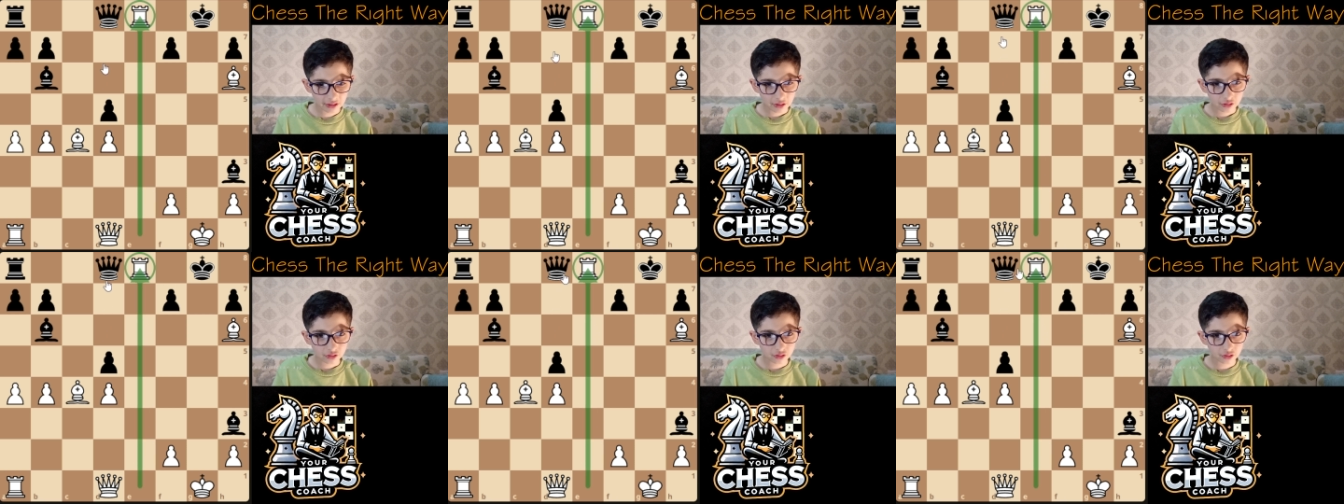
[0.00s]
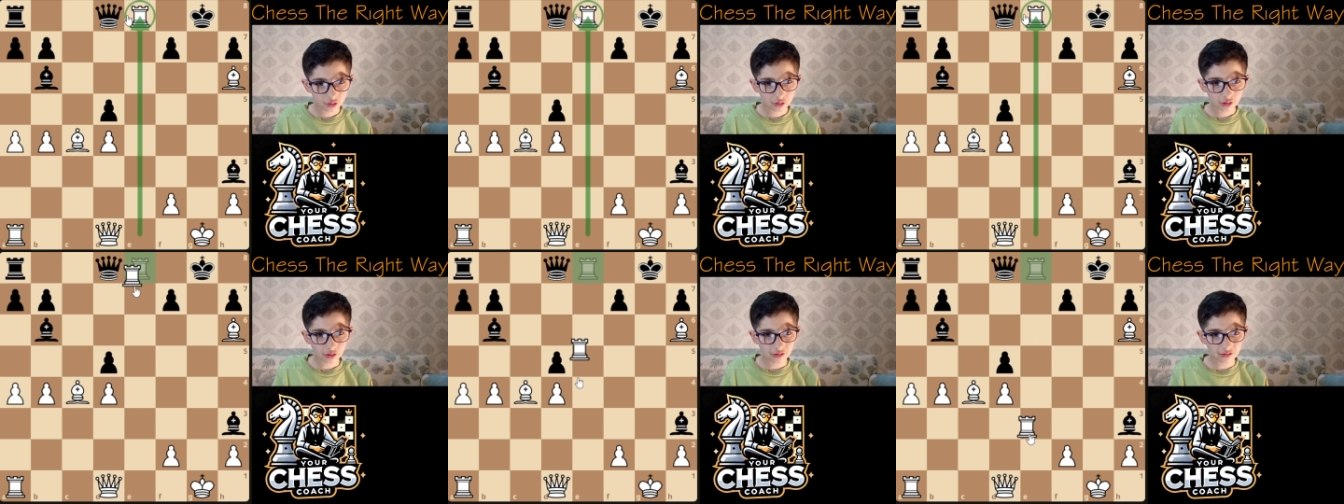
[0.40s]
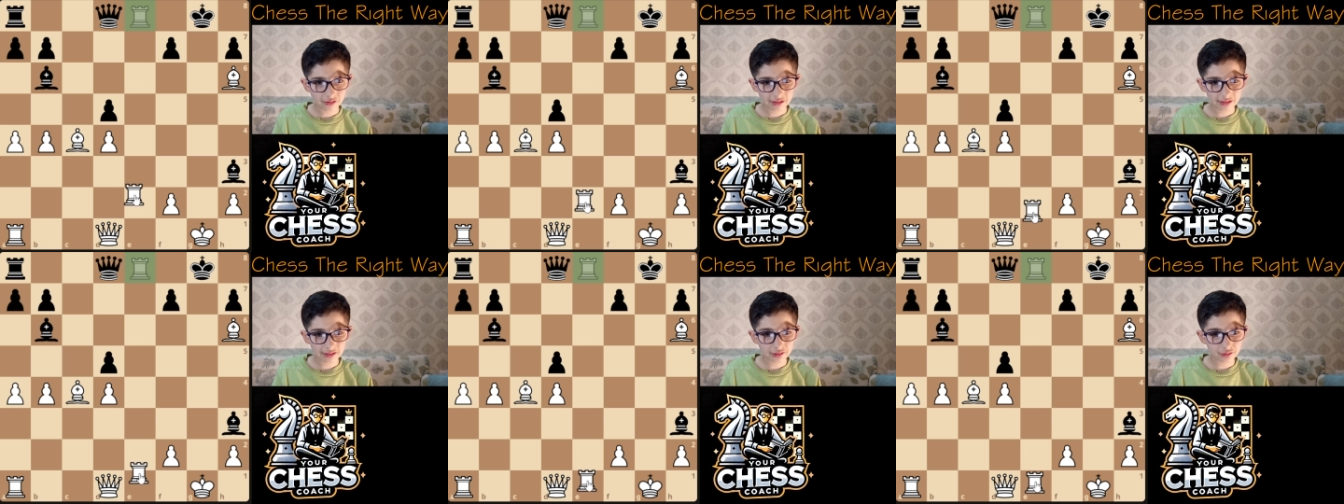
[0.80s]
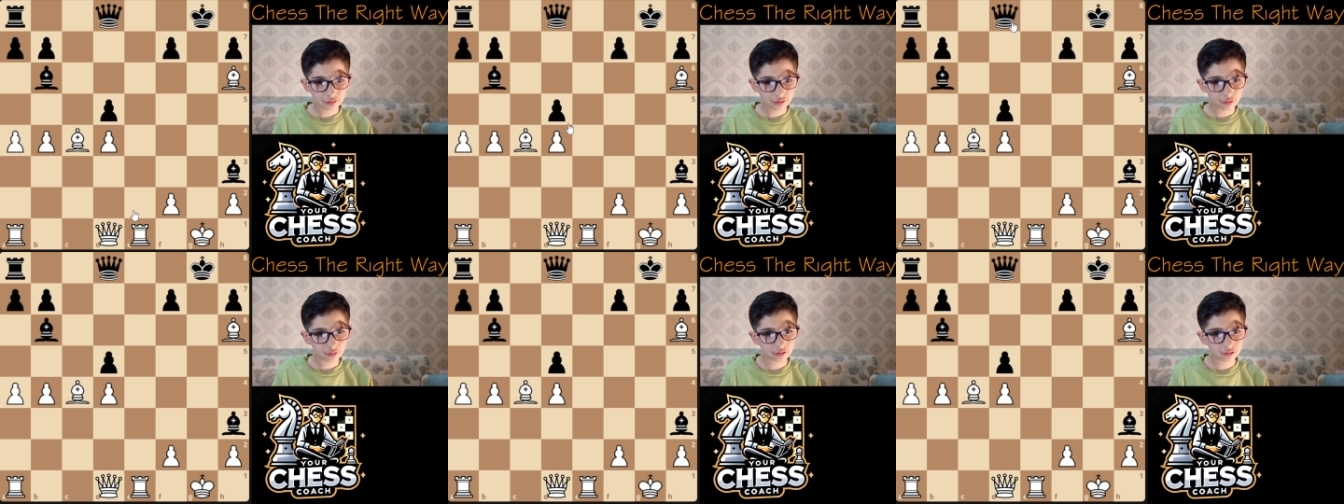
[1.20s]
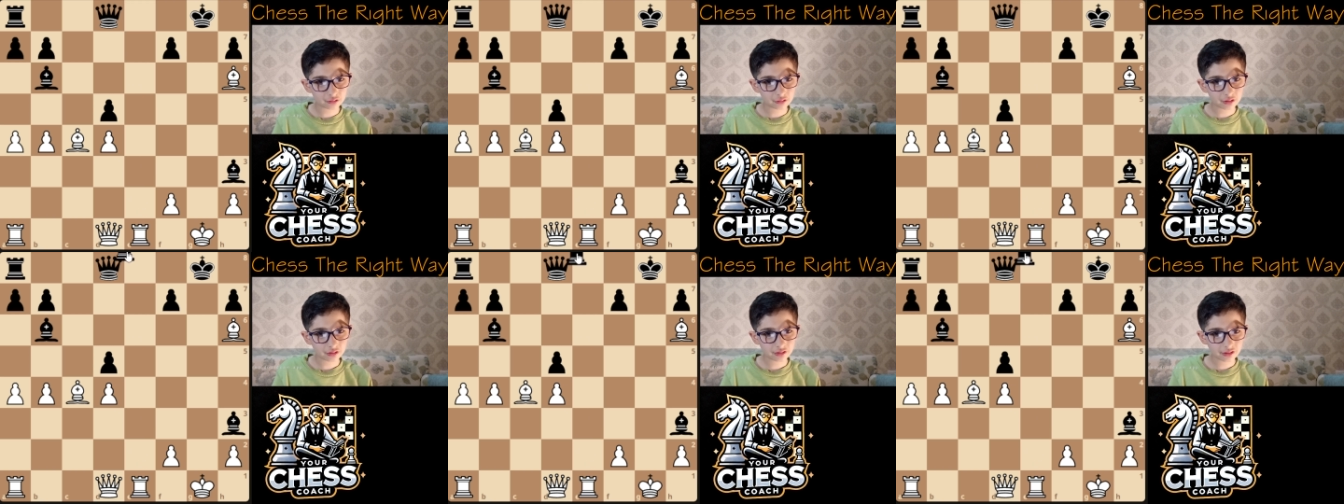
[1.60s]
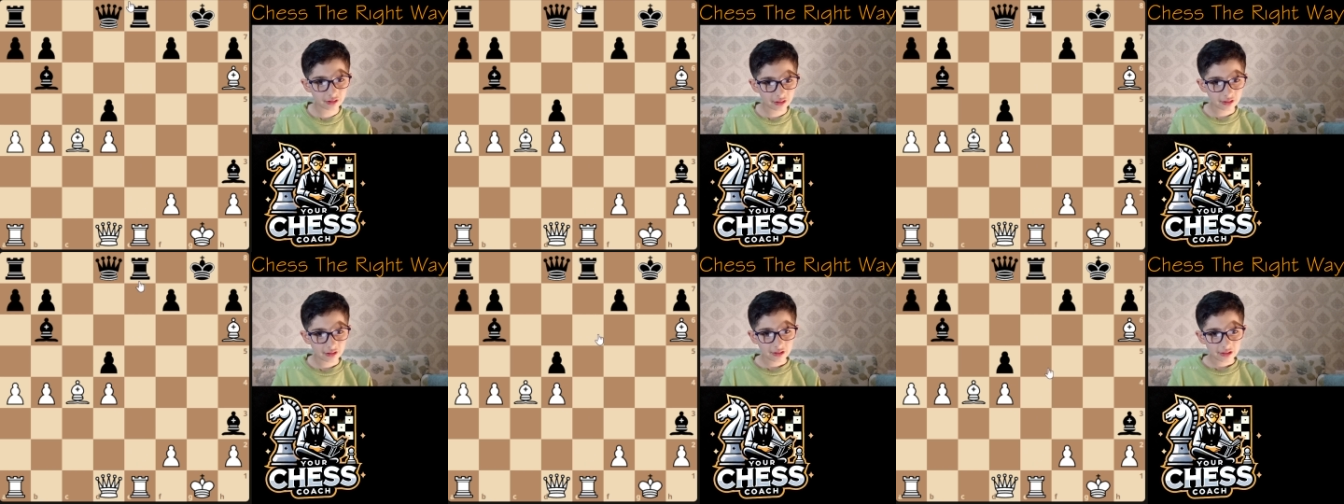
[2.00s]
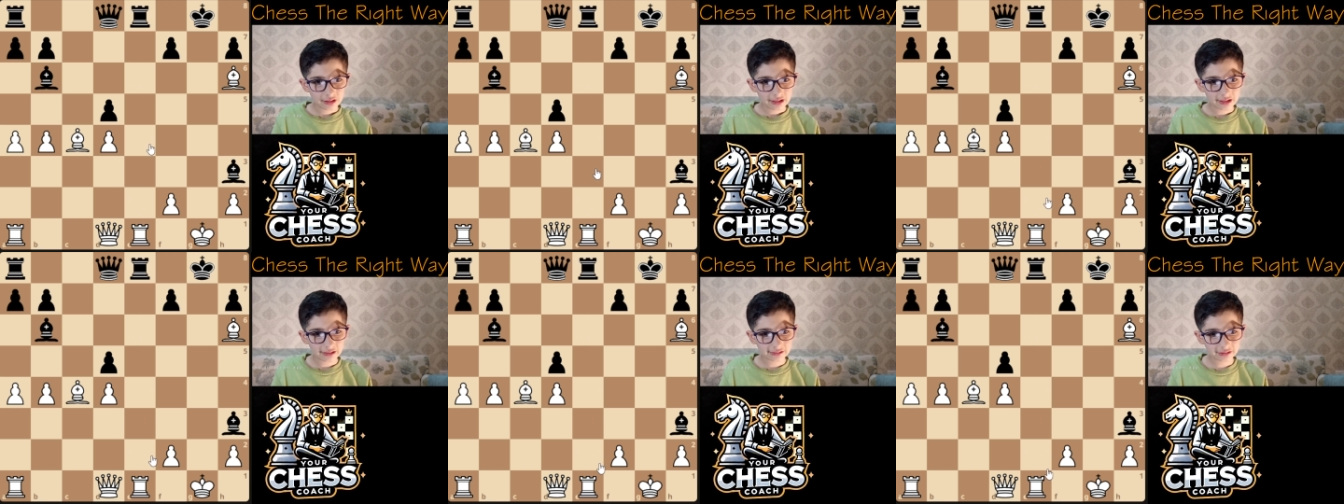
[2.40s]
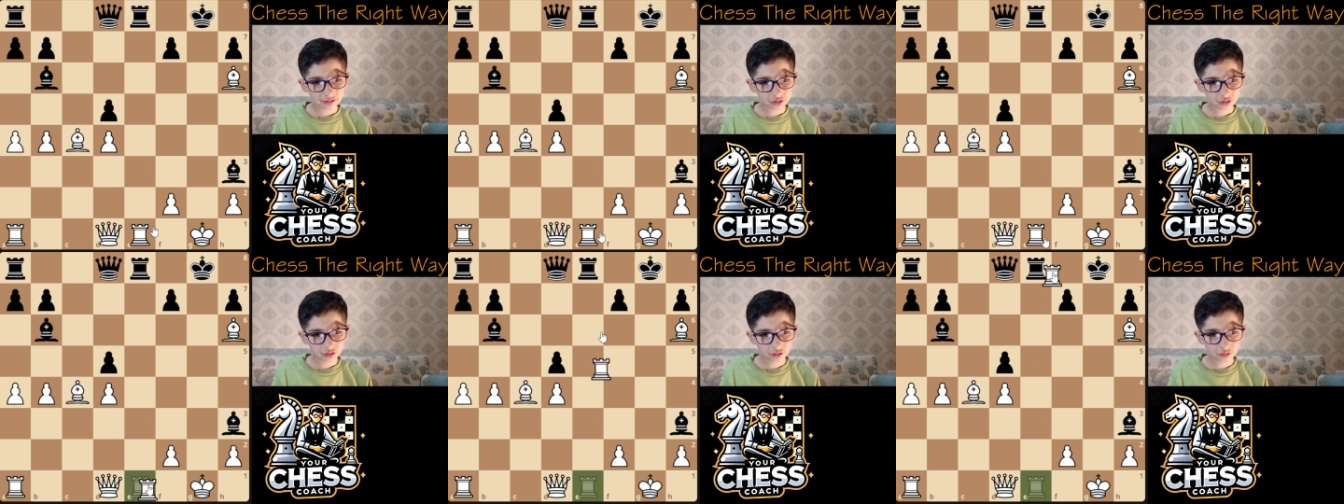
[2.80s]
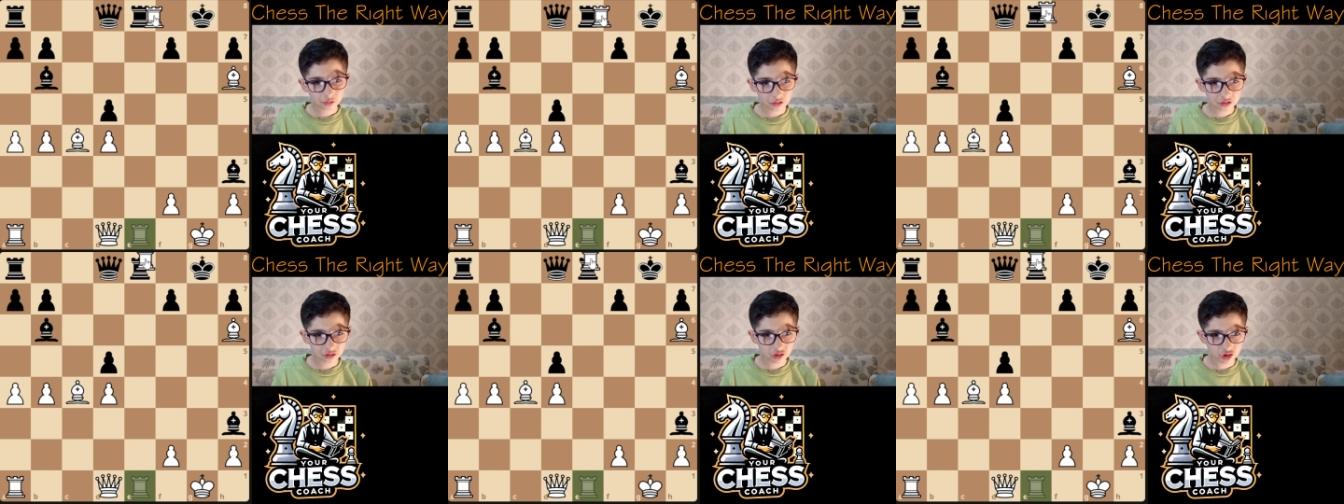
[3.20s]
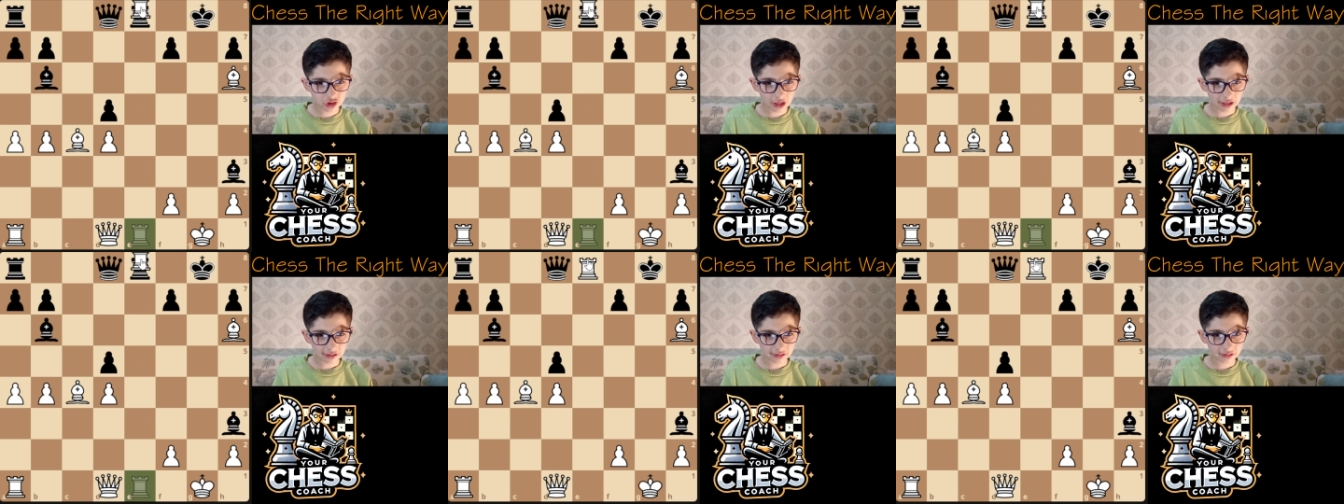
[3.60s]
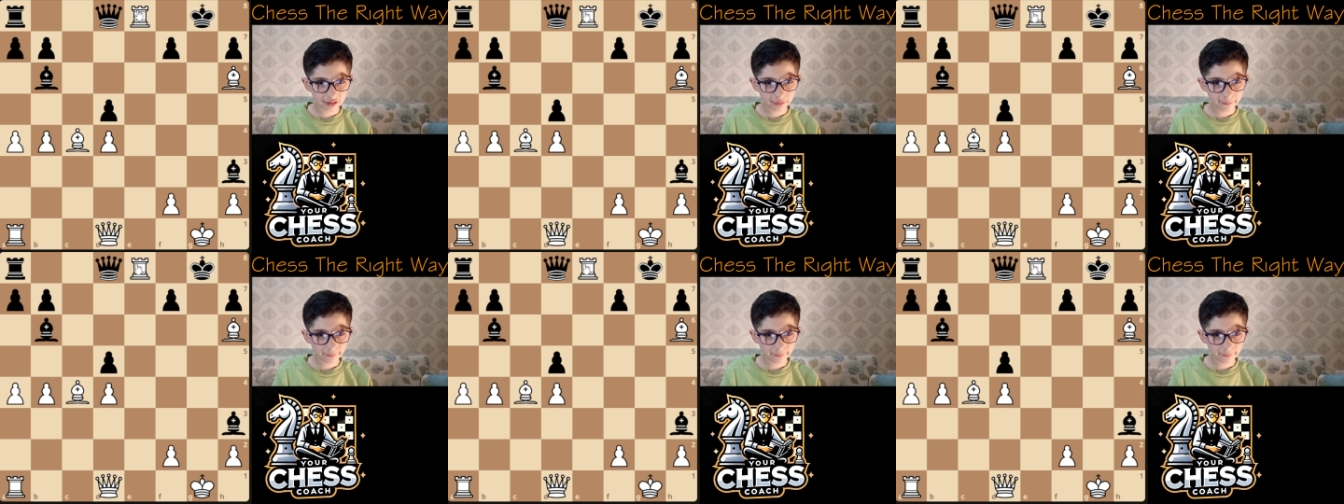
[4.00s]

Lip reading: So you see here there was a rook, and he took it with check.